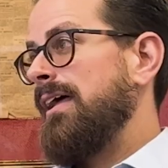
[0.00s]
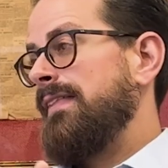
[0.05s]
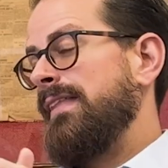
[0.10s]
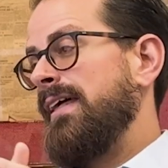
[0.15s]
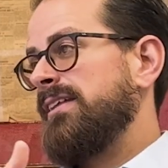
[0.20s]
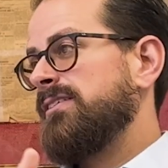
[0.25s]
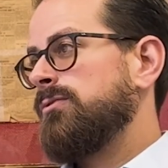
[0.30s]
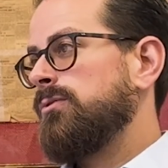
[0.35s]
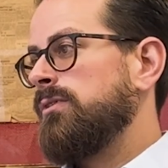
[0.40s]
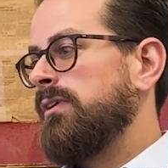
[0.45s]
And
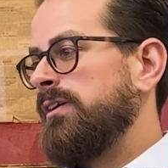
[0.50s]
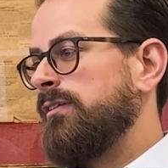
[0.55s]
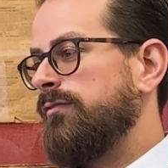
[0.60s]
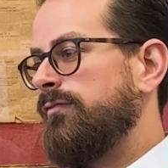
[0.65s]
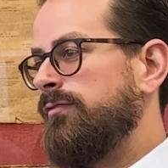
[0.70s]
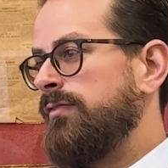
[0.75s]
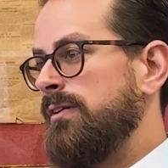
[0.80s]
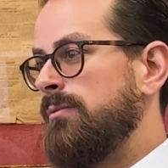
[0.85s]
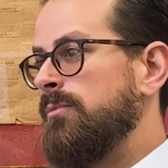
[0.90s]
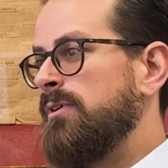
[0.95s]
that's where
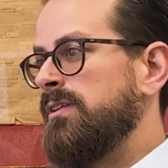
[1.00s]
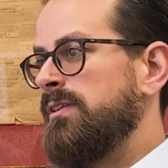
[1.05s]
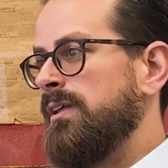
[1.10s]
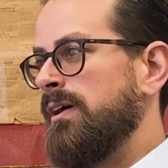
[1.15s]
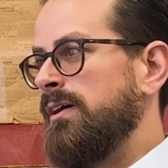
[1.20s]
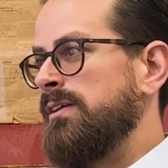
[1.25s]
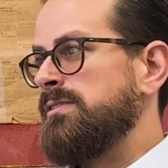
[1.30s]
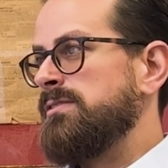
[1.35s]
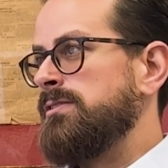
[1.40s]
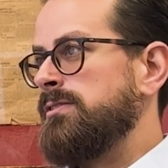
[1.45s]
FEMA
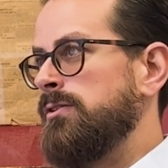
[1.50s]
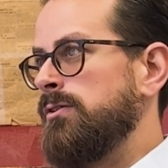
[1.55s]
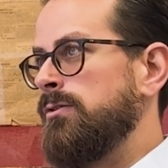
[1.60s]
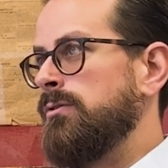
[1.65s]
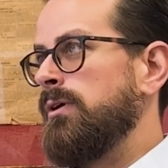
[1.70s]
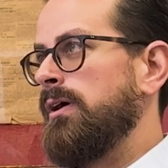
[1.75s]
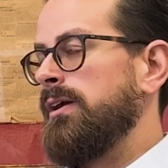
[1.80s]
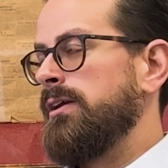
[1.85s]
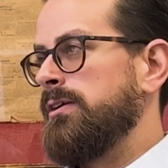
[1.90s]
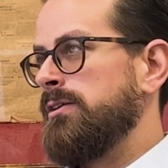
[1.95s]
does
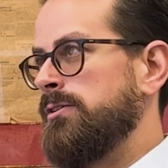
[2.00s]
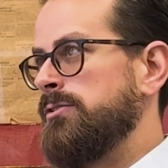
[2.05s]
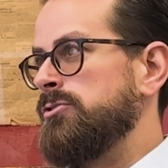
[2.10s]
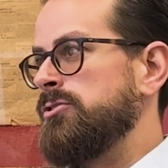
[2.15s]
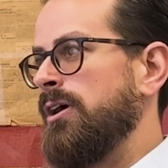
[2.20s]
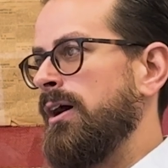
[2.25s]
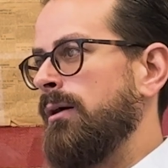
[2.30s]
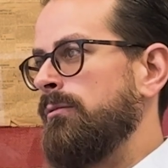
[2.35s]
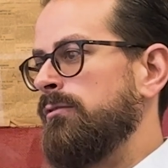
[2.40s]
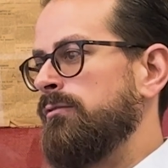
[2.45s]
do a good
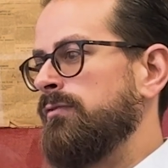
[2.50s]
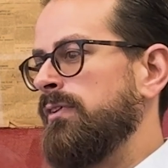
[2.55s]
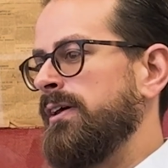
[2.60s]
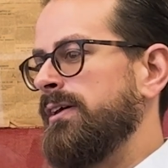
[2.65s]
job of